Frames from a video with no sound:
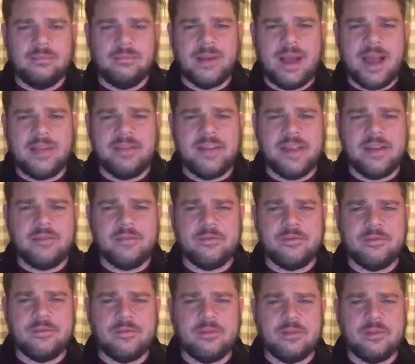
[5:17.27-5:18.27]
I think
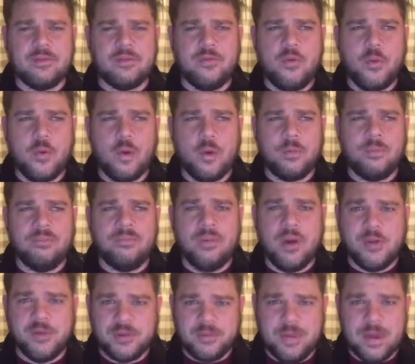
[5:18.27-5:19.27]
for
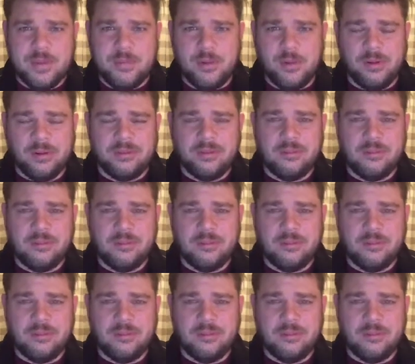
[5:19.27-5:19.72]
most people,